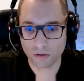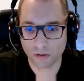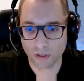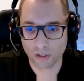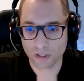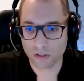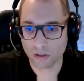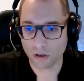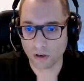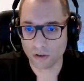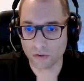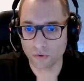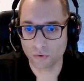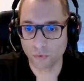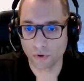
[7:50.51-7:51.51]
so I'll
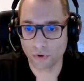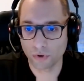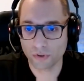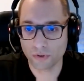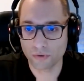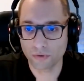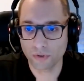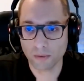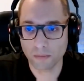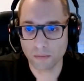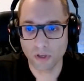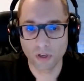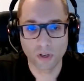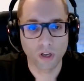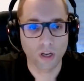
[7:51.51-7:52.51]
start to work through them.